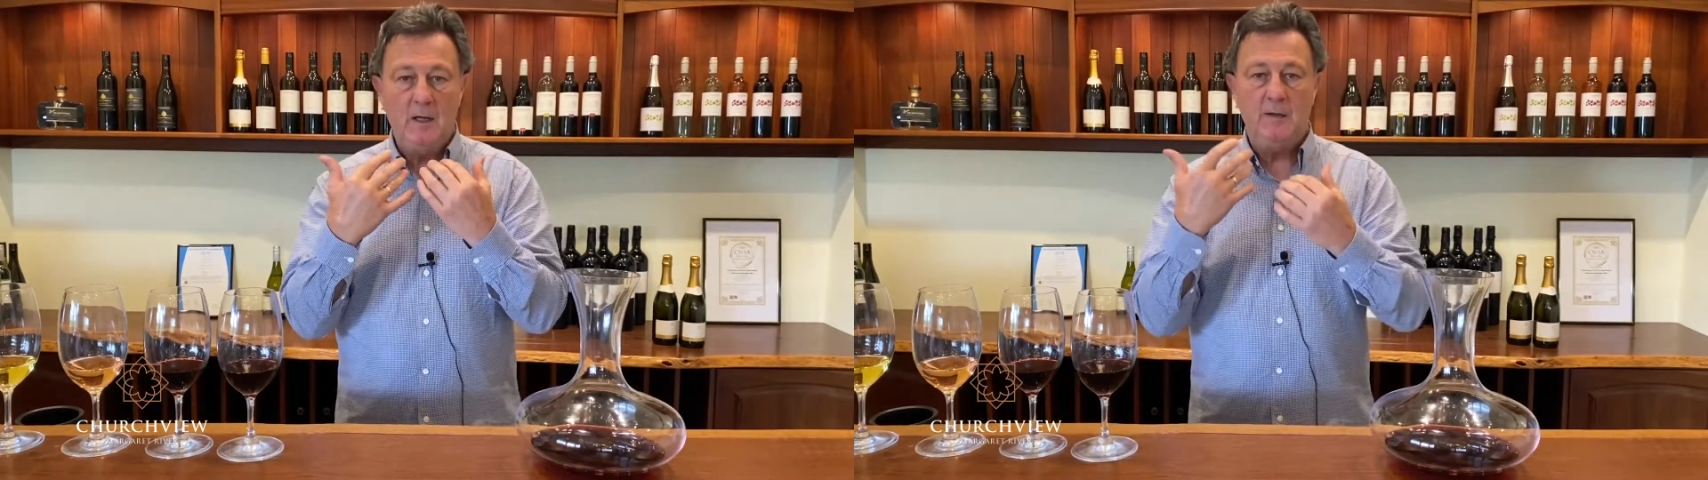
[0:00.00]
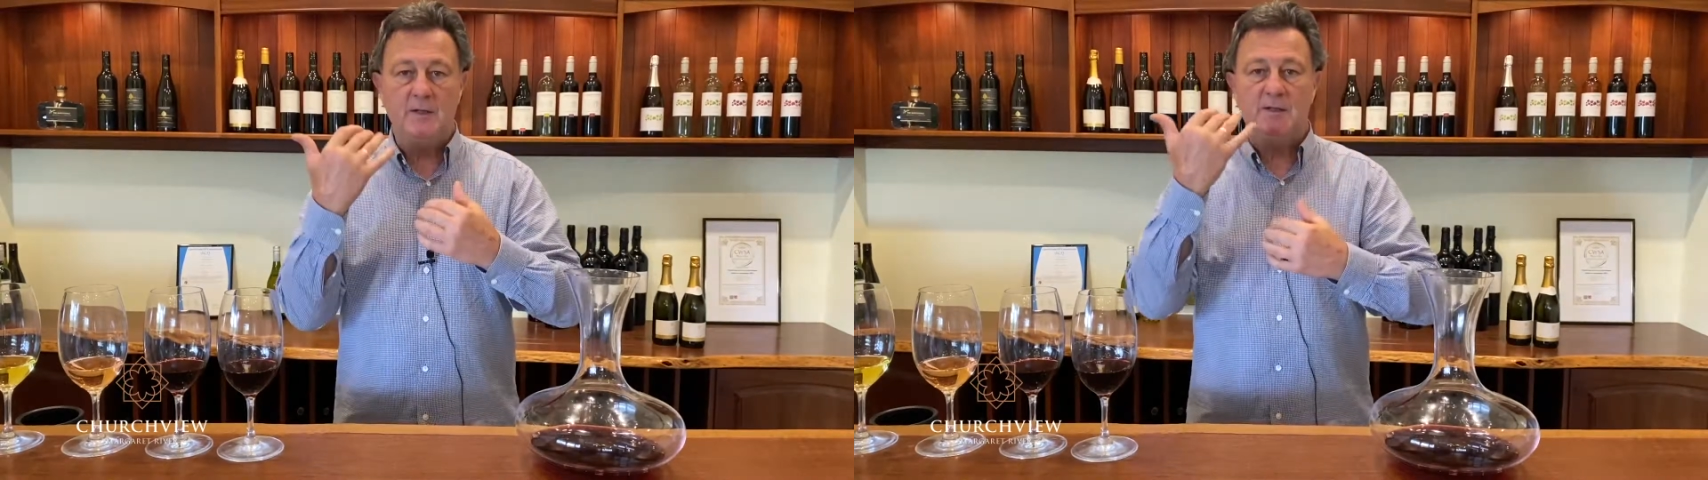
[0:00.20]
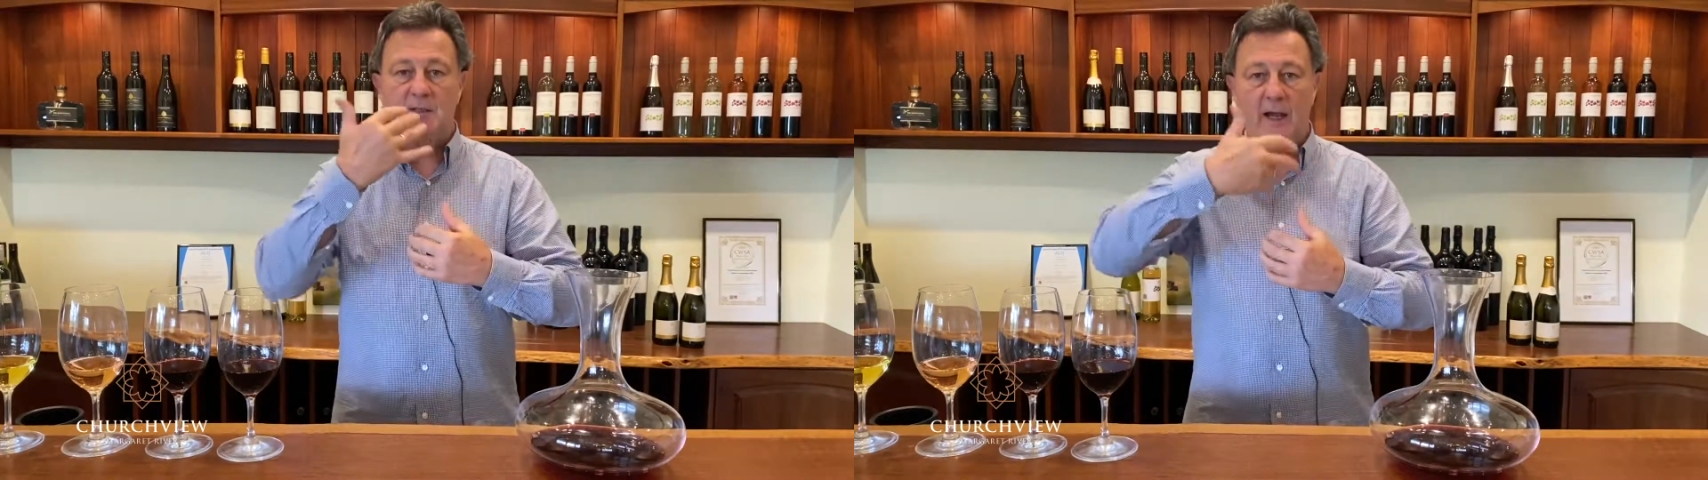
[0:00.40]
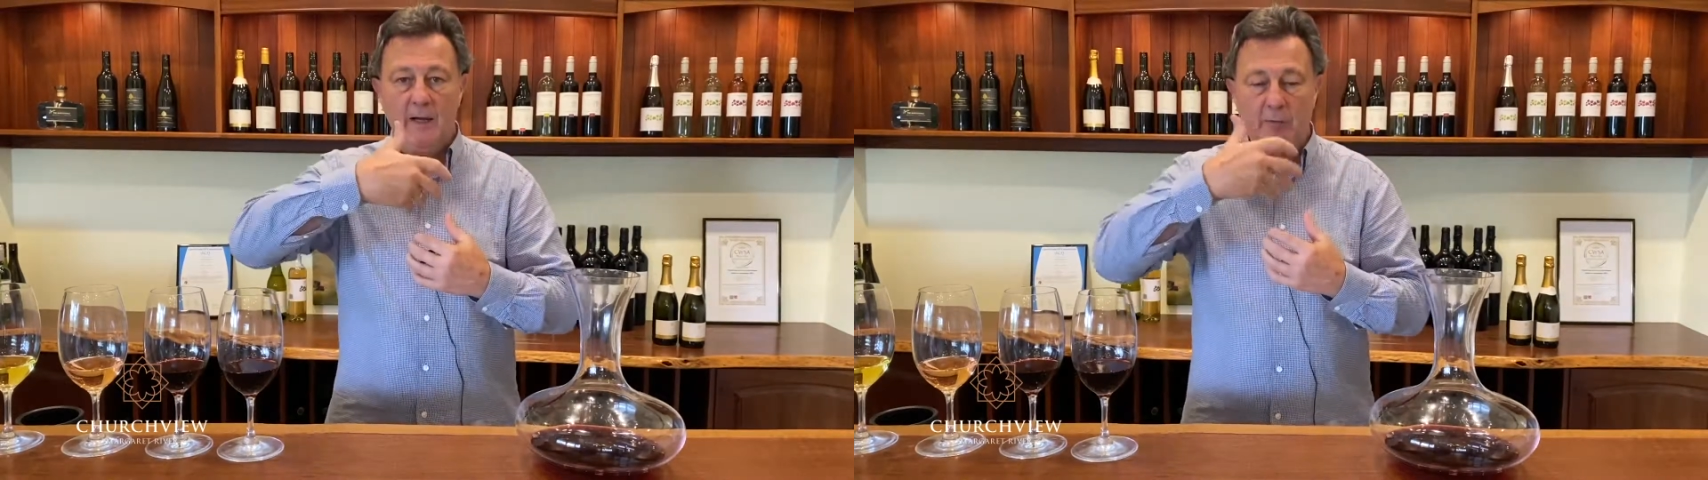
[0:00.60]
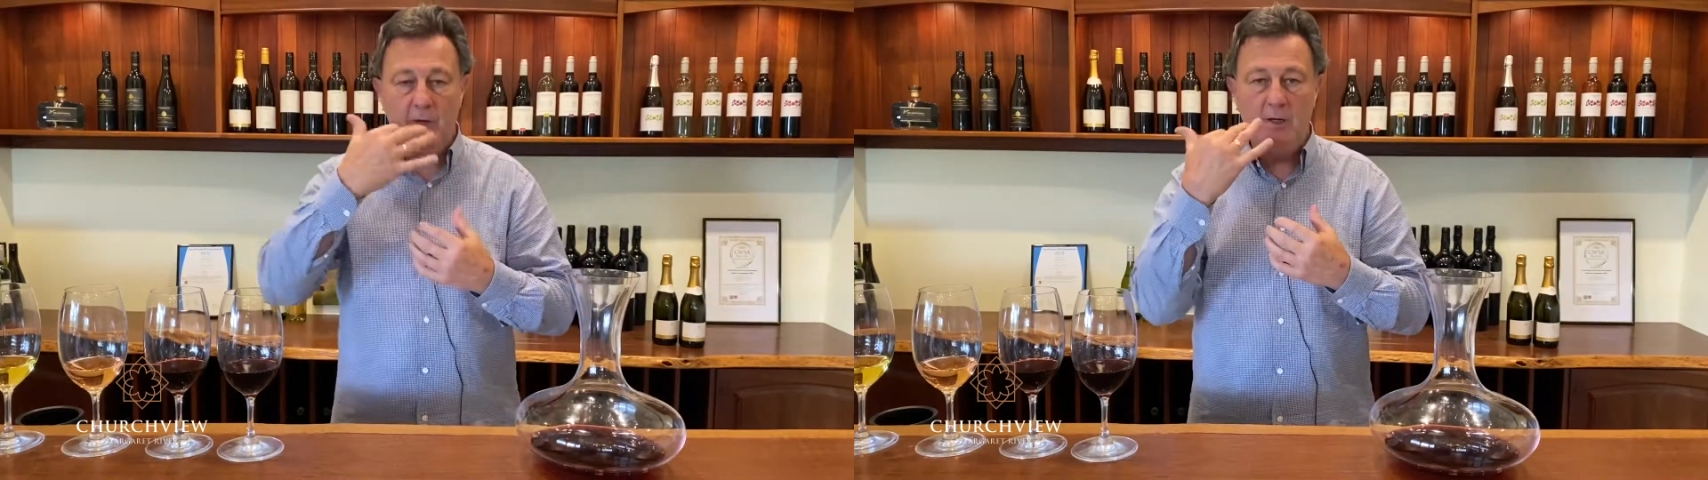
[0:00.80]
the
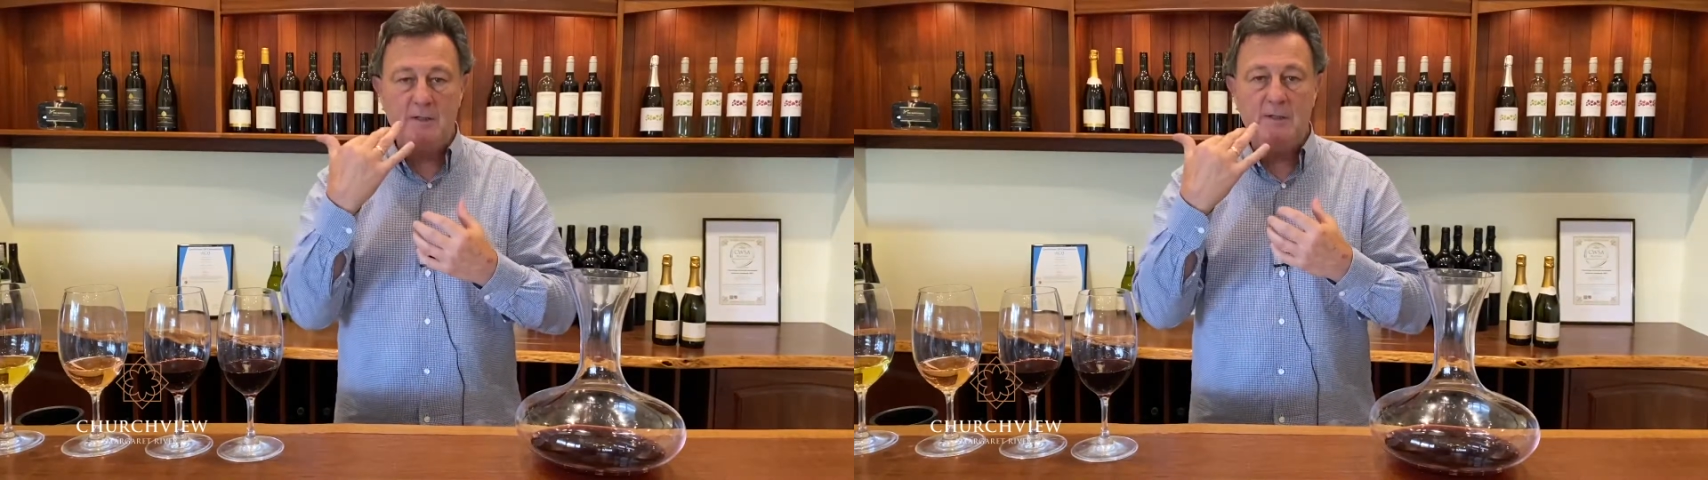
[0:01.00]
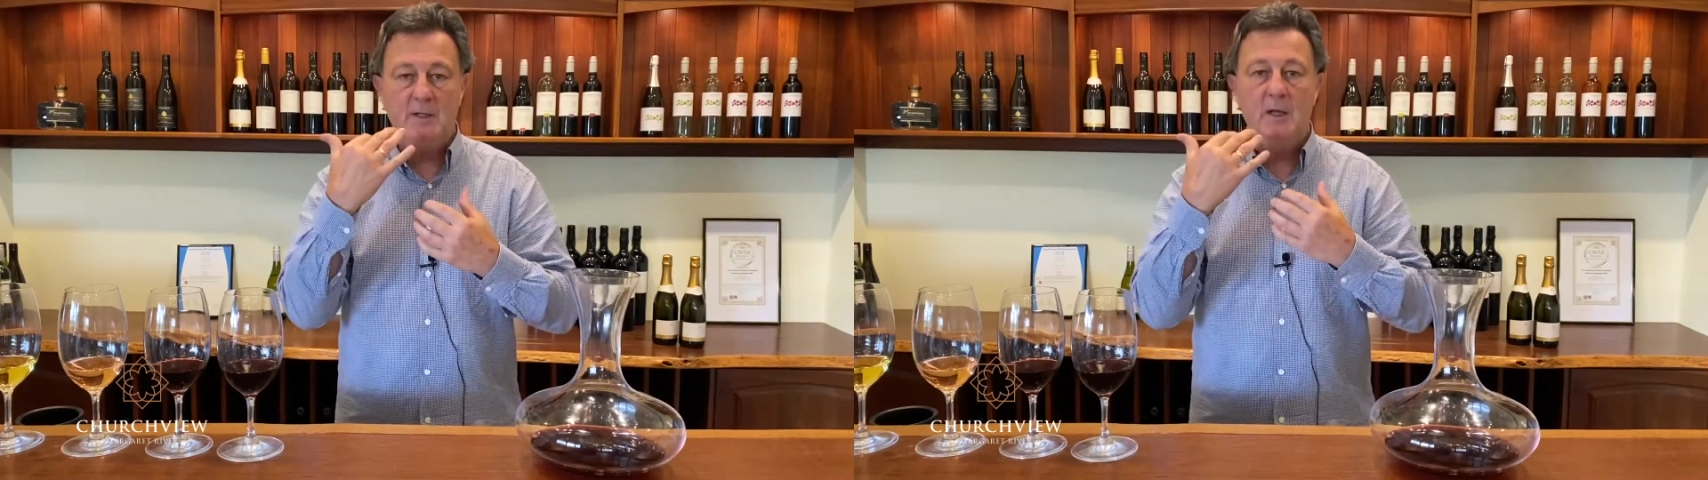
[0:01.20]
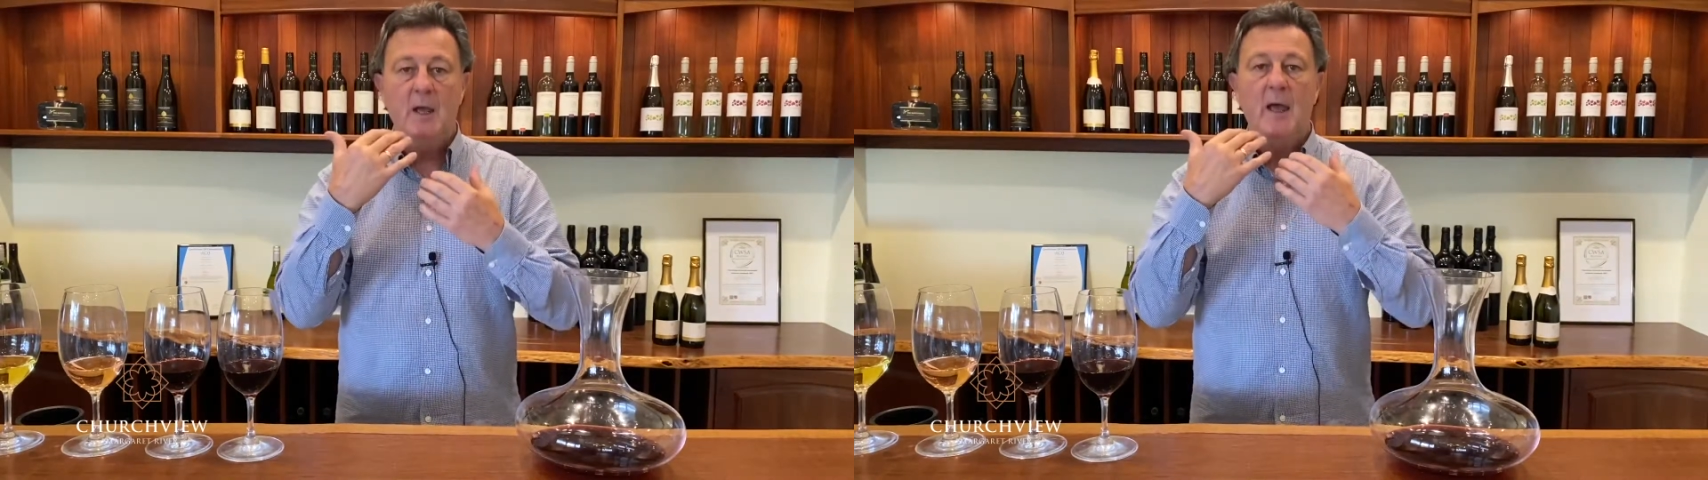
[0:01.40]
savouriness,